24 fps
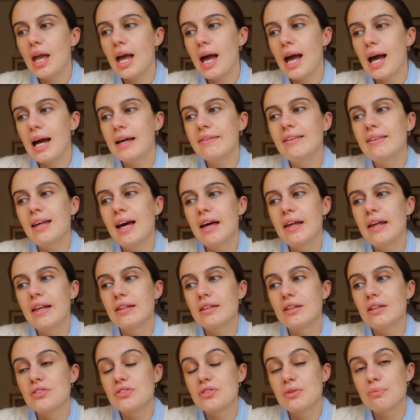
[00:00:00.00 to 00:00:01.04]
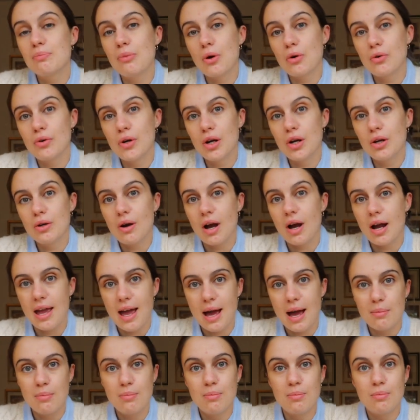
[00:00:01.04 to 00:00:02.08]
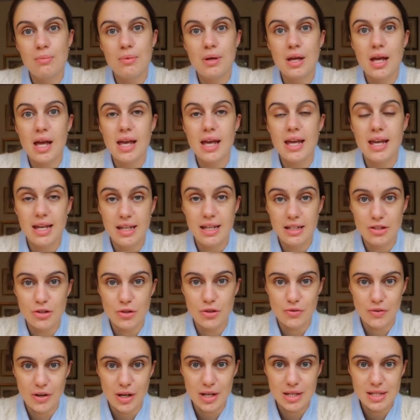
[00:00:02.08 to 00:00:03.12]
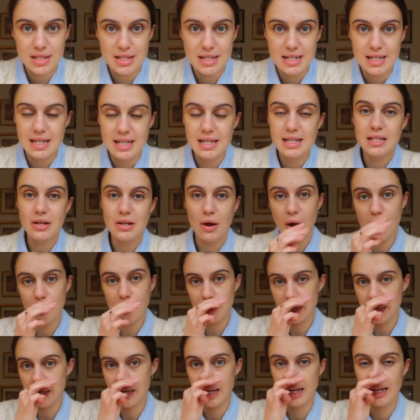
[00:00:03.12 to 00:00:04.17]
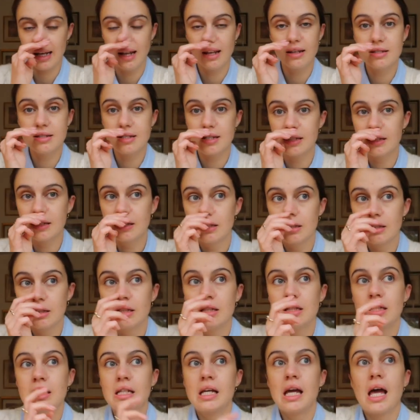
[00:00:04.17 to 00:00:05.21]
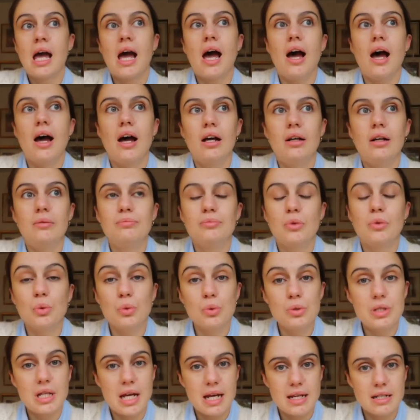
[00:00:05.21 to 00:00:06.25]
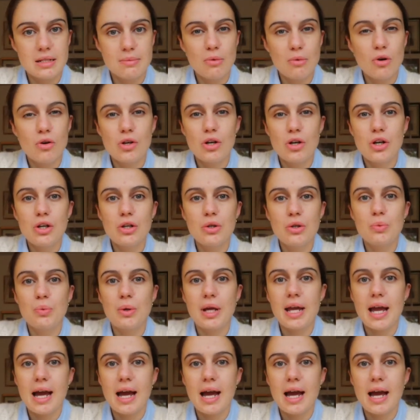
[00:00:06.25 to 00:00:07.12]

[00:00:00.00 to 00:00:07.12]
And then tomorrow I am in university, so I'll be in London um, all day tomorrow. We